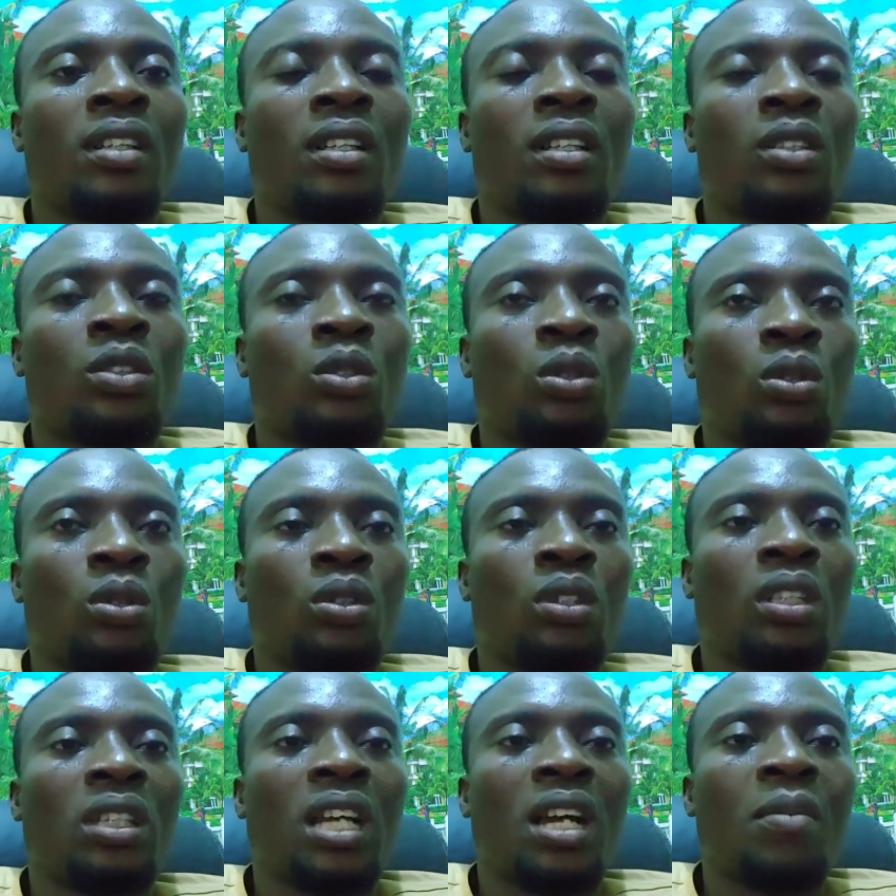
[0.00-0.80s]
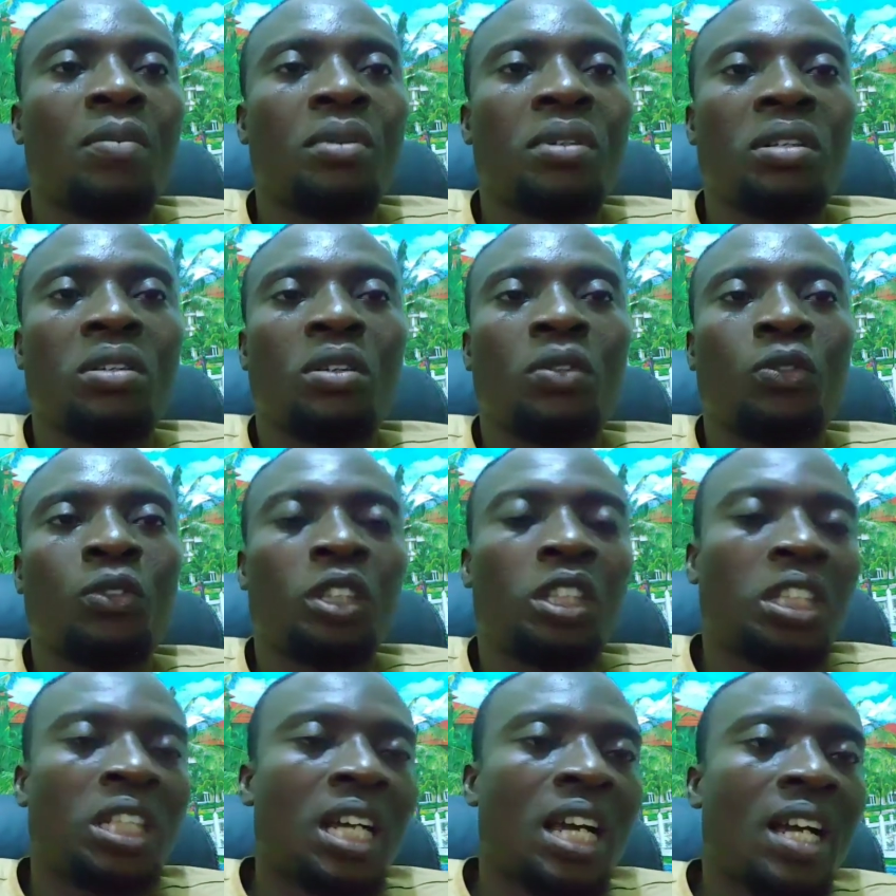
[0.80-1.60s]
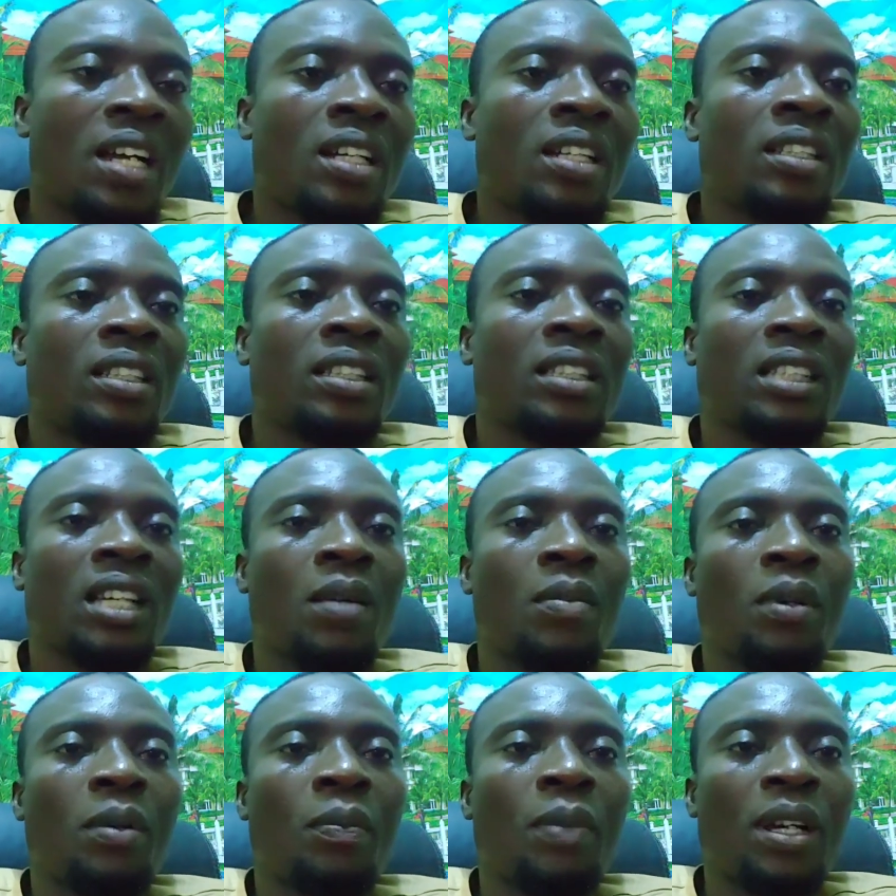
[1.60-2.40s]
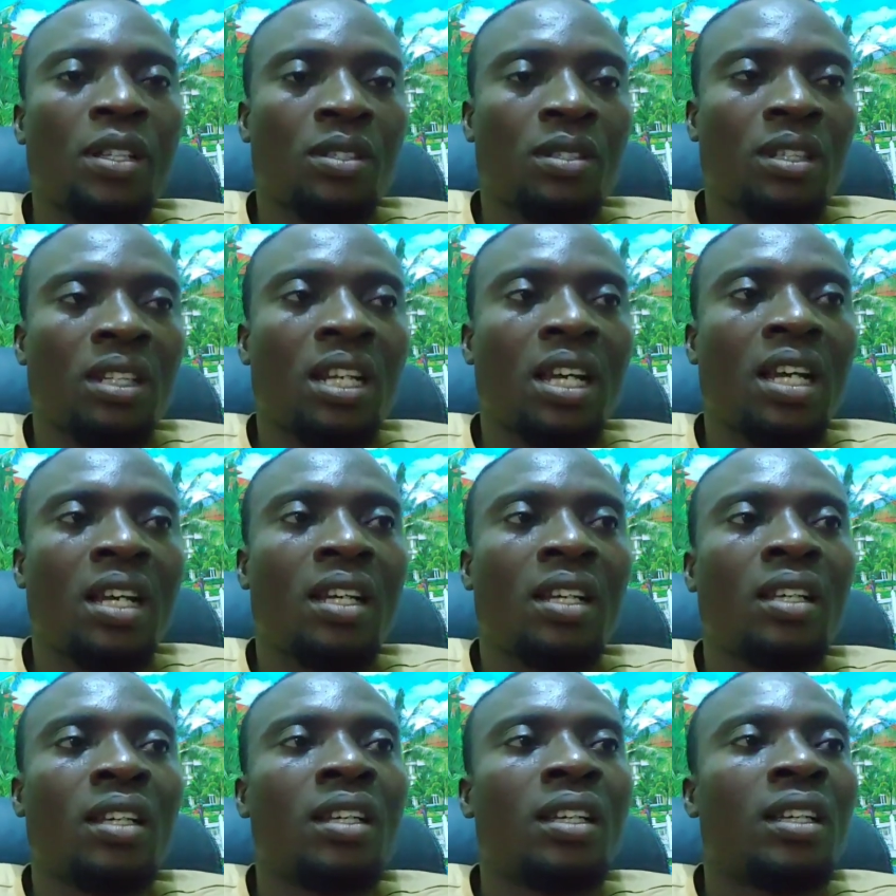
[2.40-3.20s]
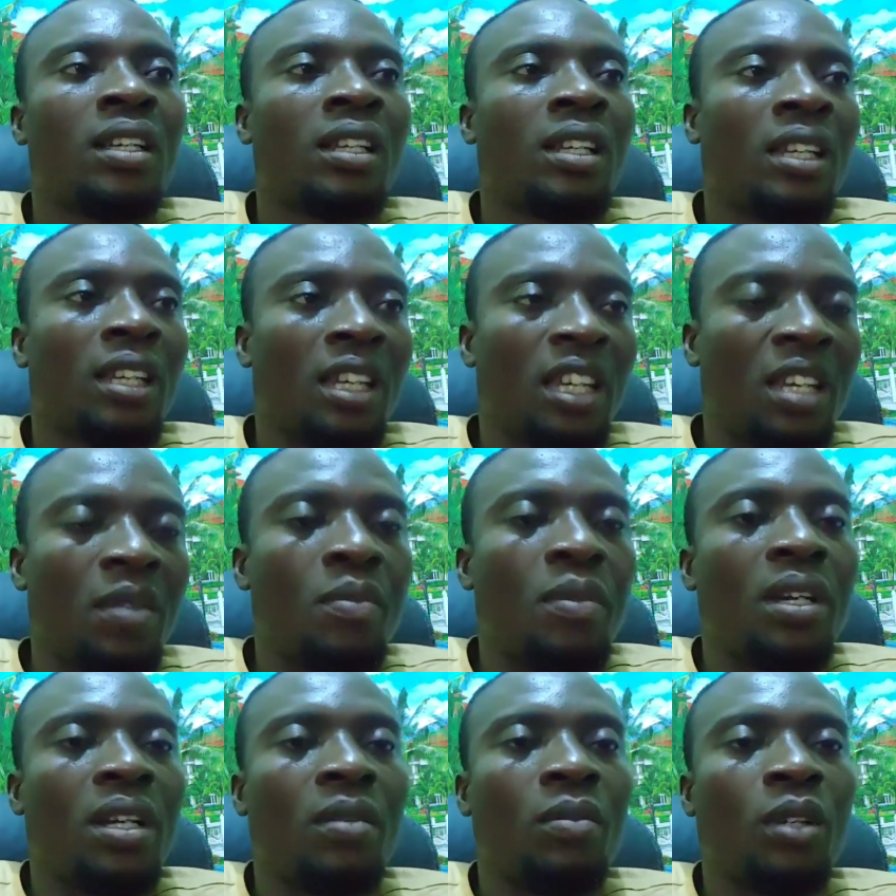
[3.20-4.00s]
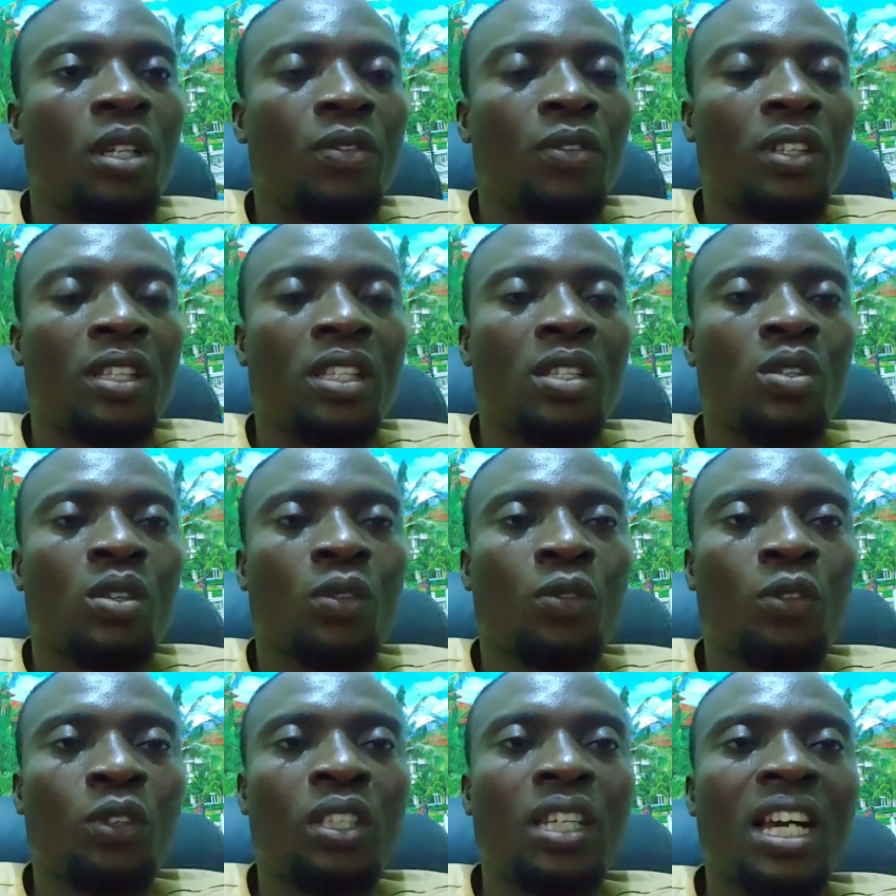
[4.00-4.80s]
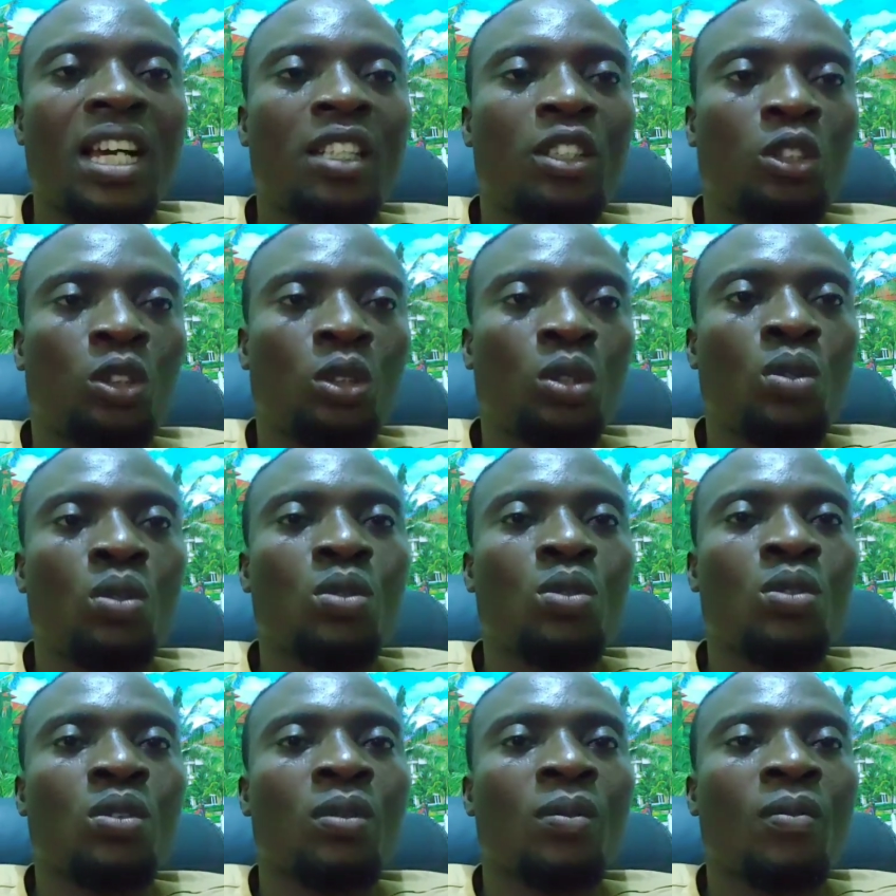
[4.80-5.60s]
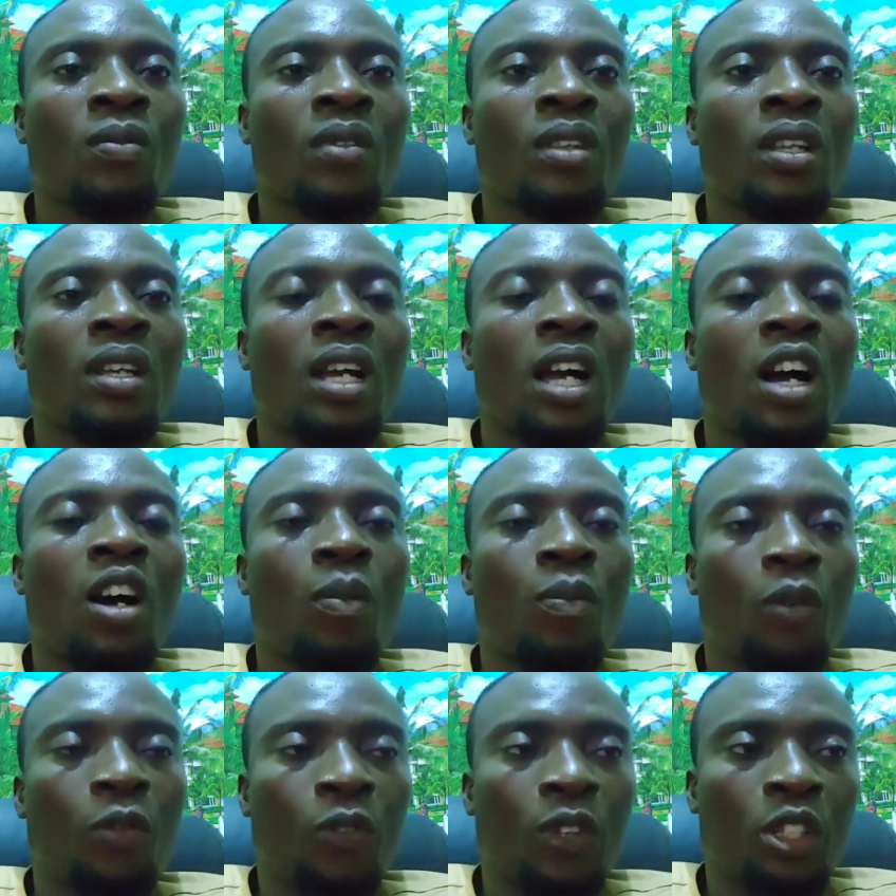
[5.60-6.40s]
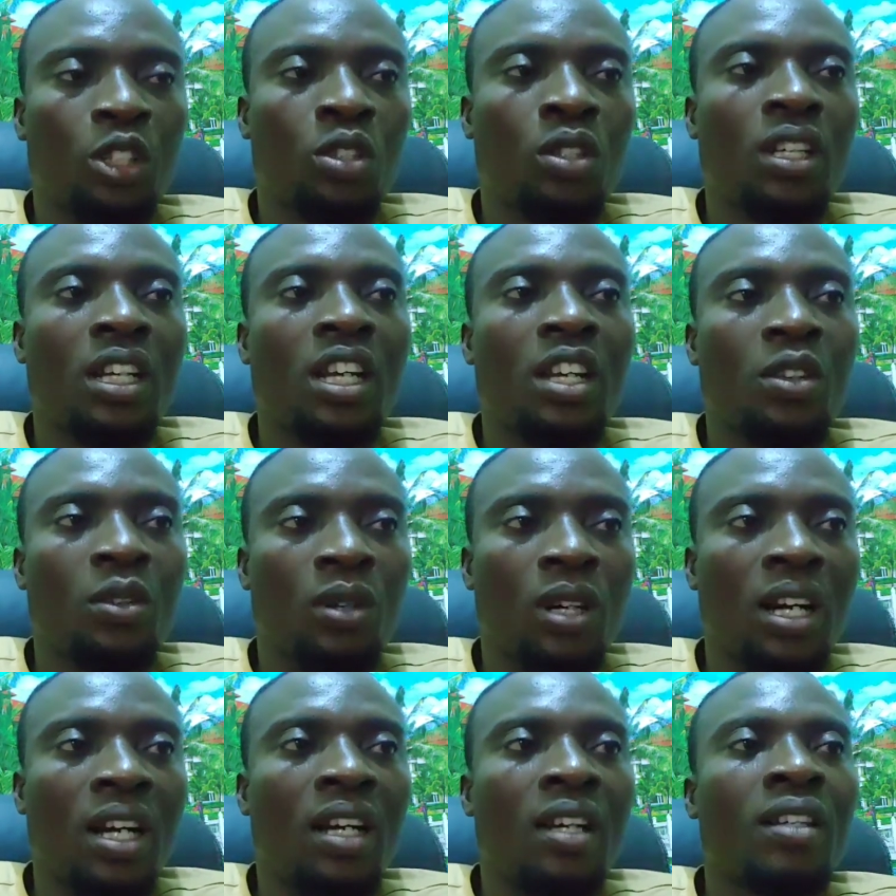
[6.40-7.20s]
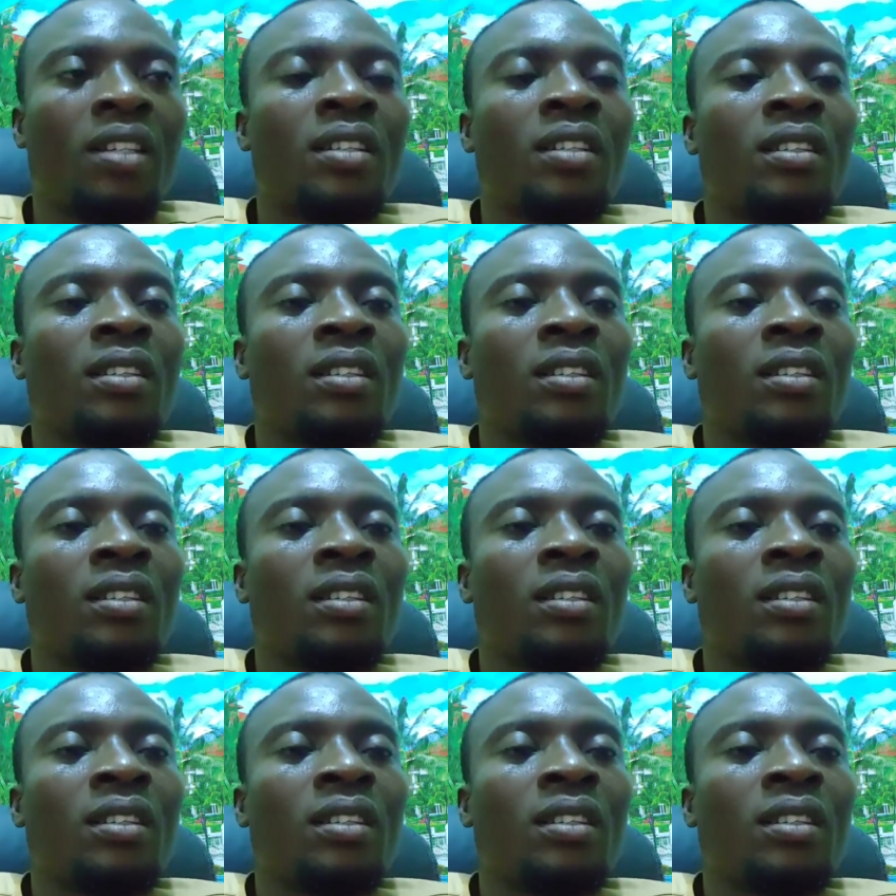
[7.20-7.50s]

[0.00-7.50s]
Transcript: So it can be official, it can be personal email, but if it is official, it shows how professional you are.